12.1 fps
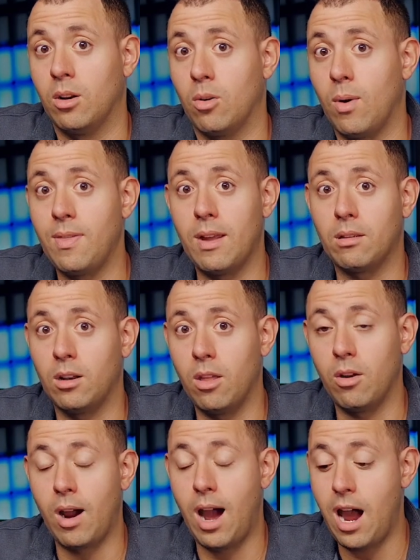Right? That's
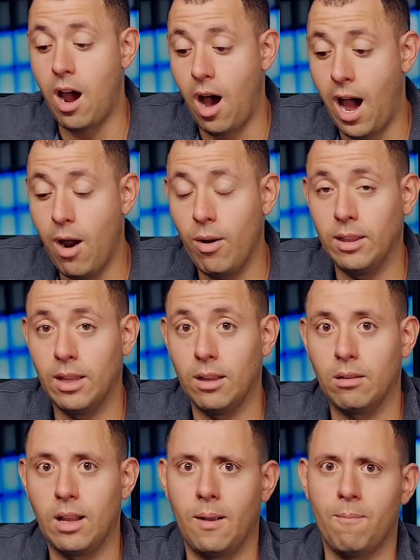another a hiring thing.
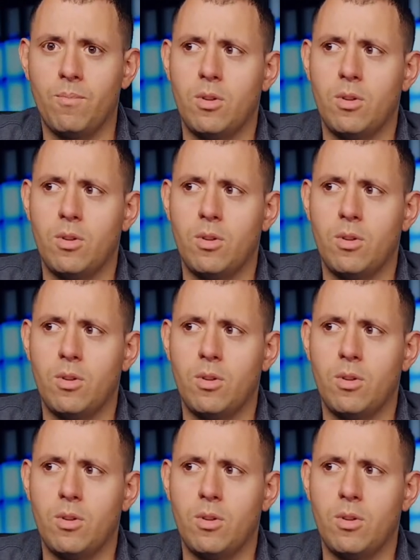It's like,